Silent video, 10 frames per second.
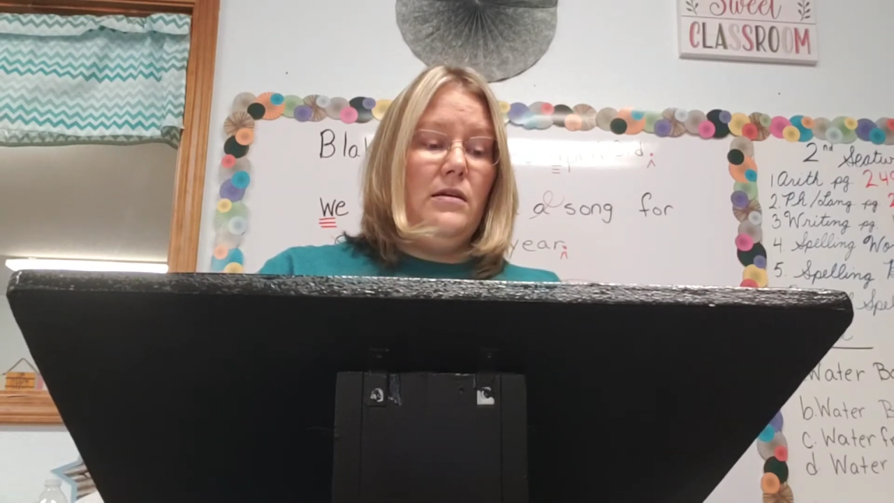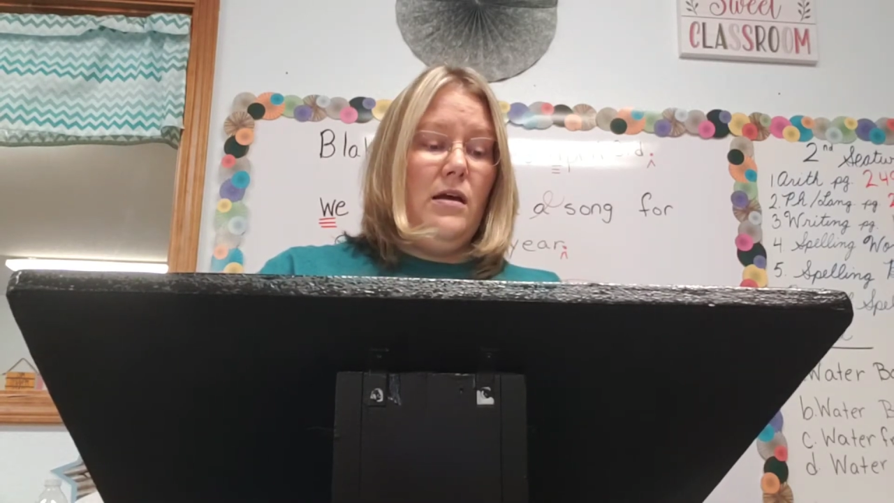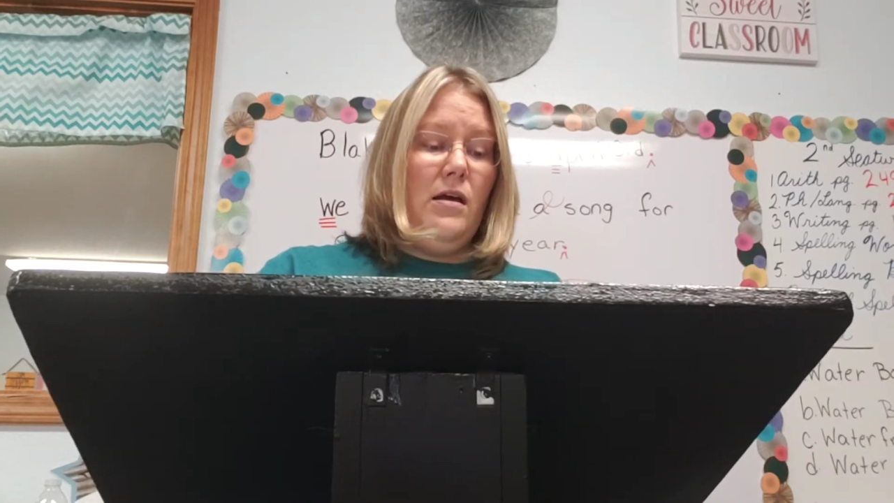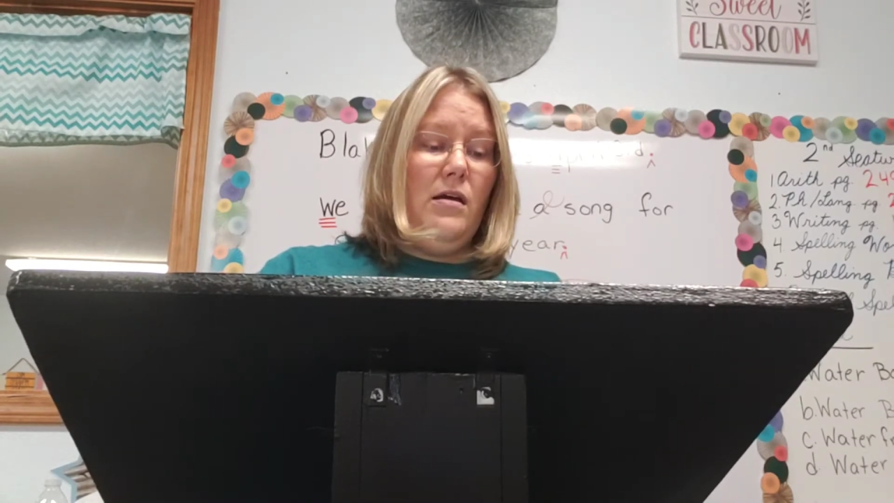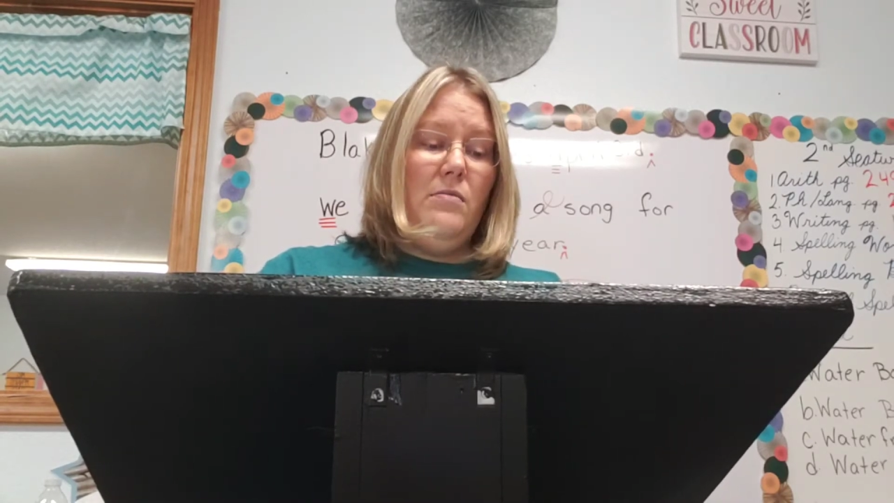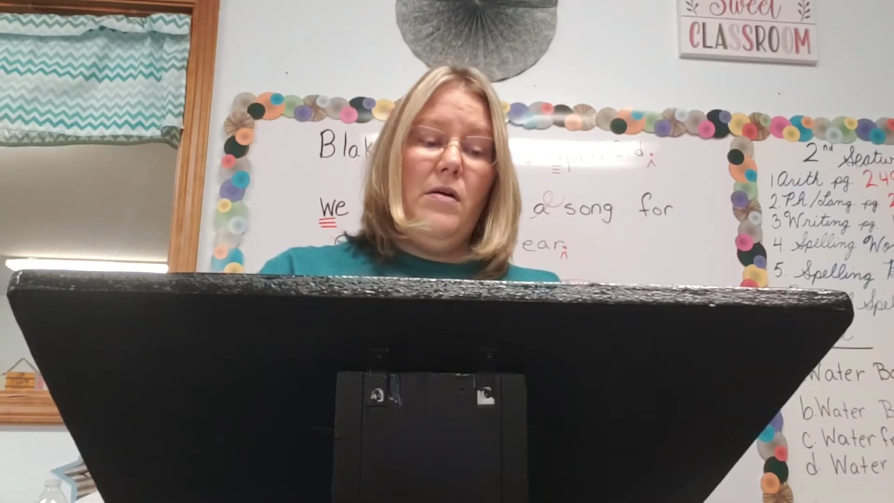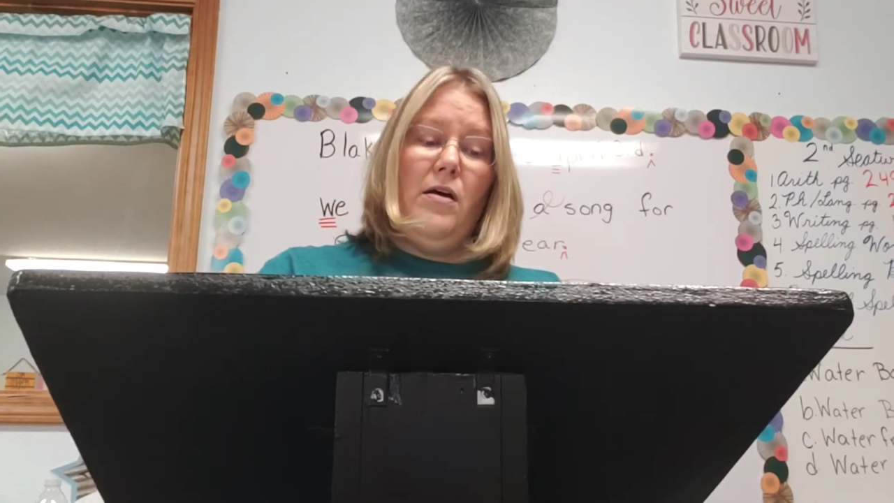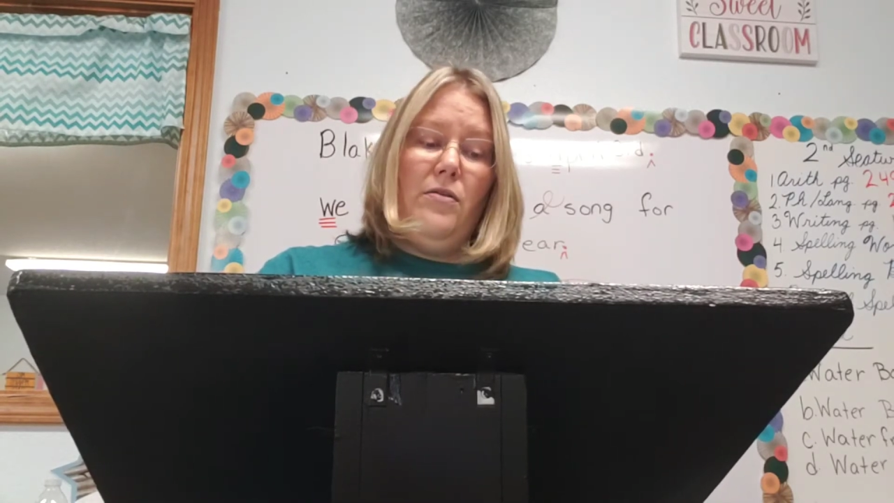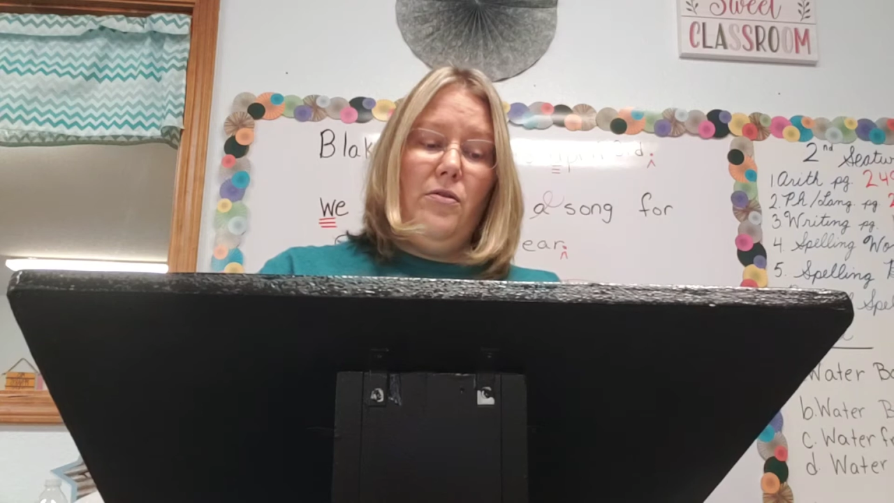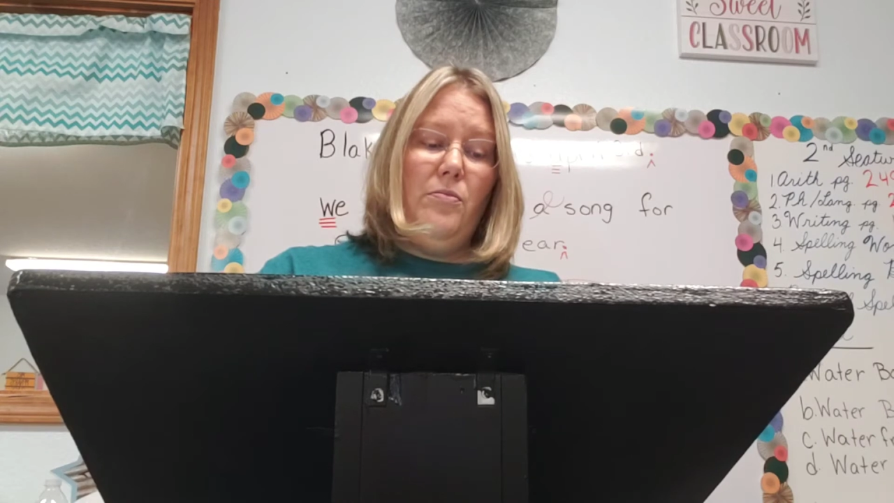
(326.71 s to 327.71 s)

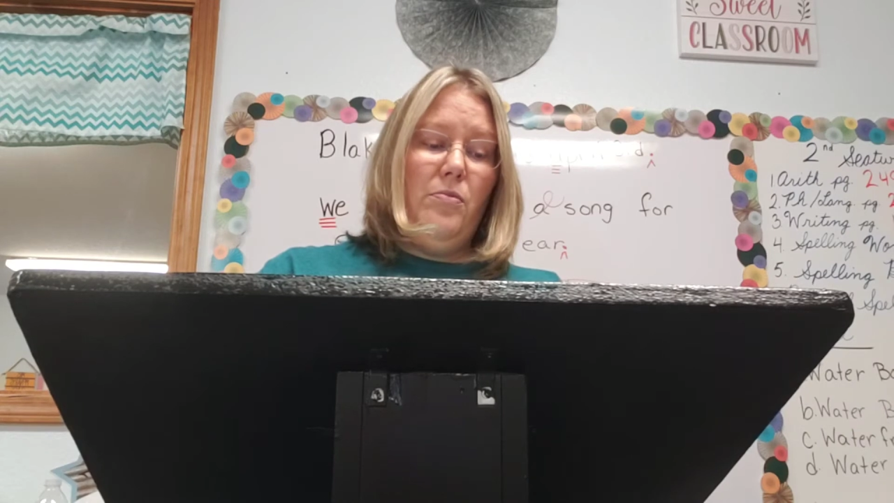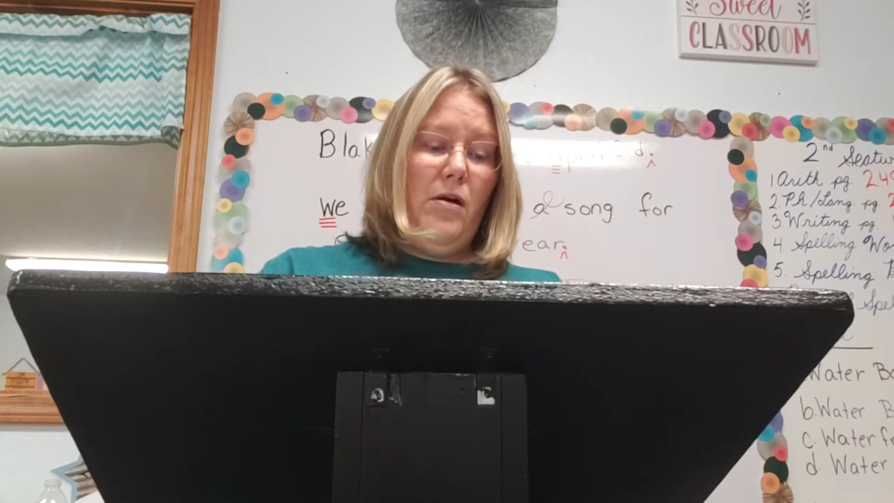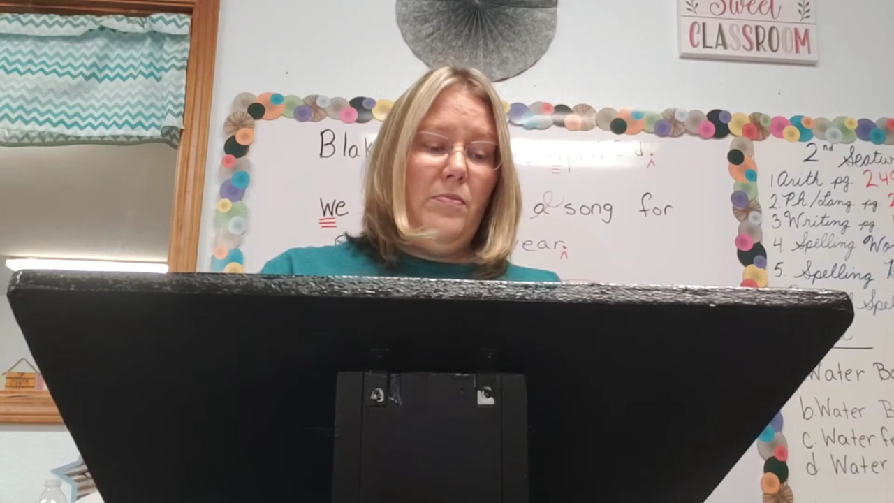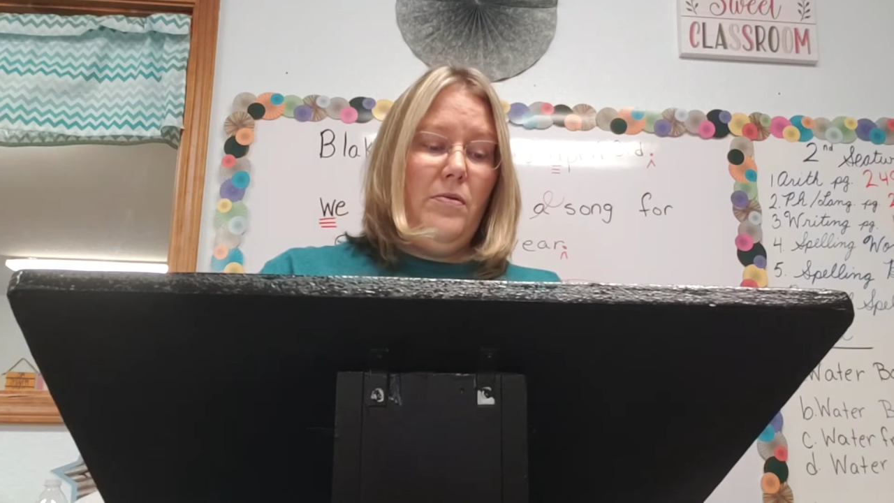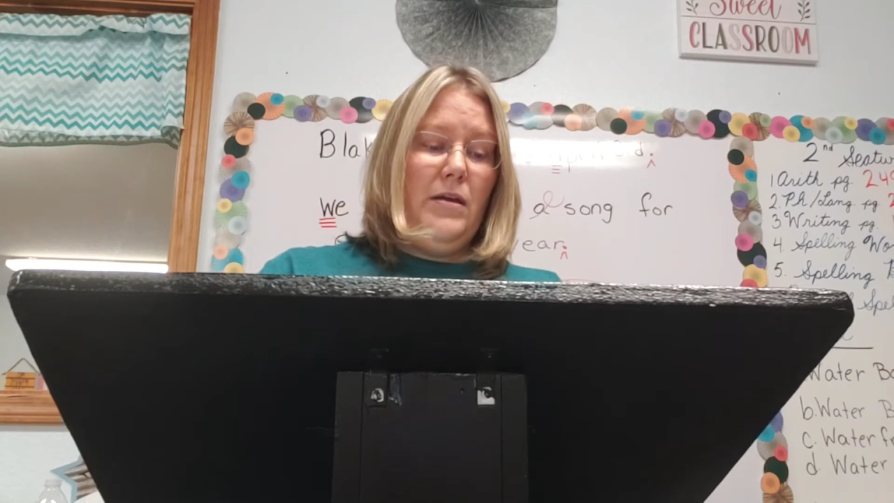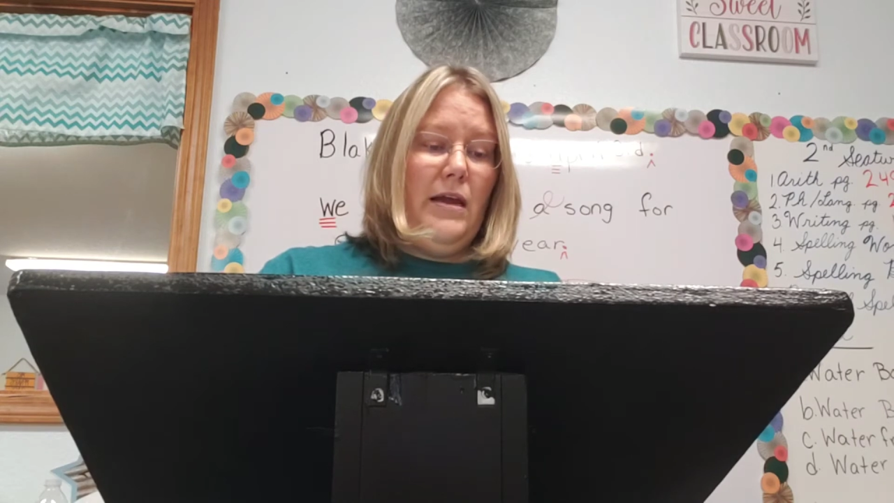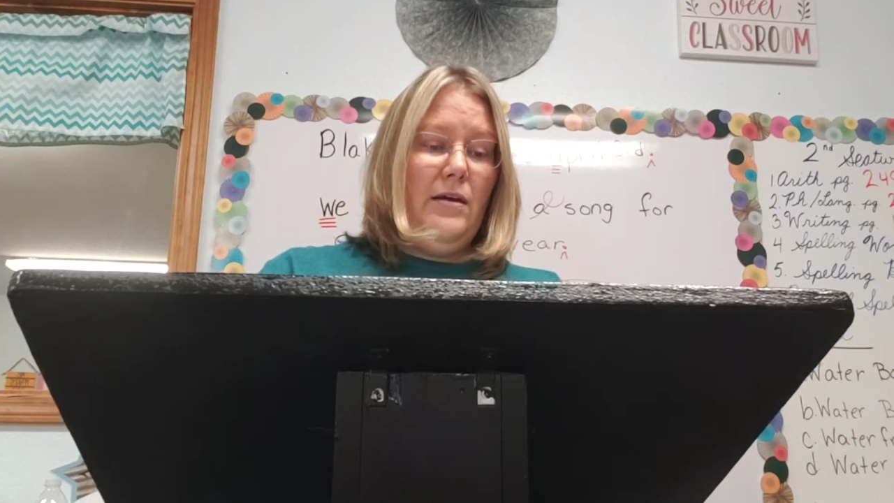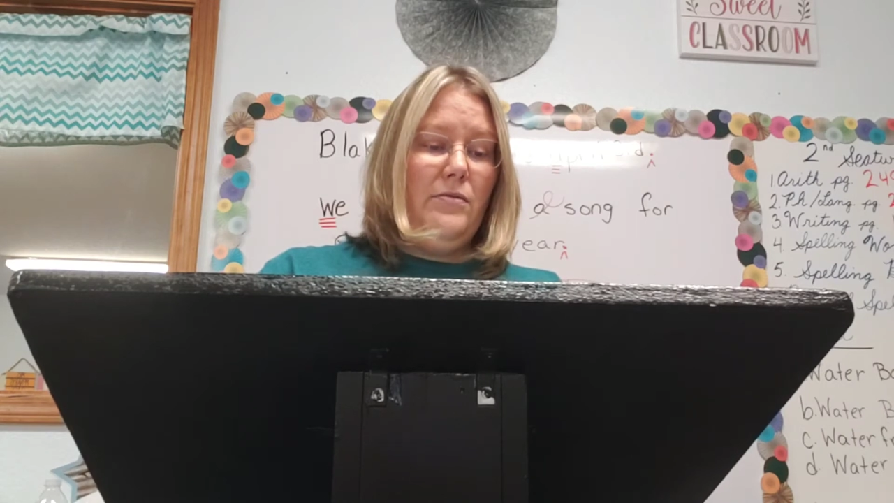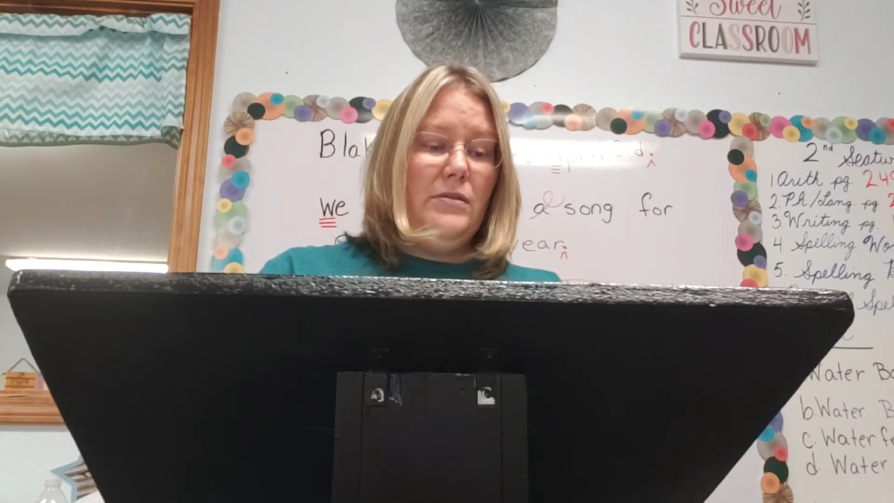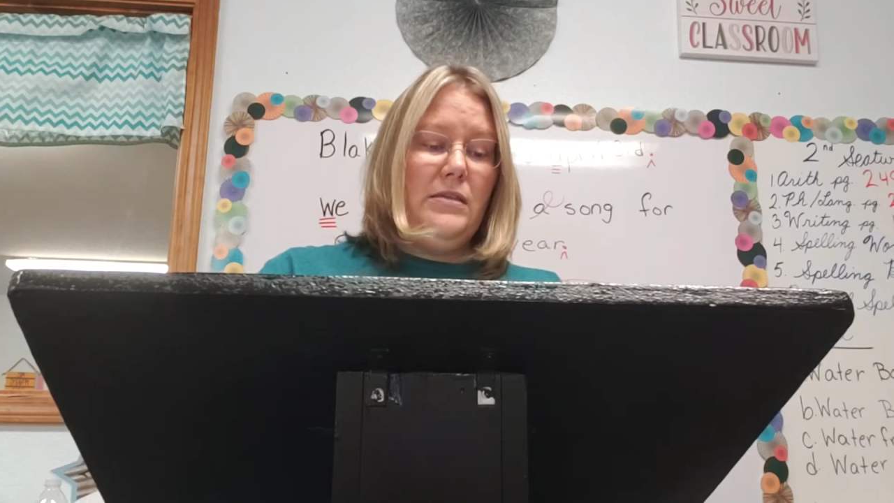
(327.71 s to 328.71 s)
other proper nouns,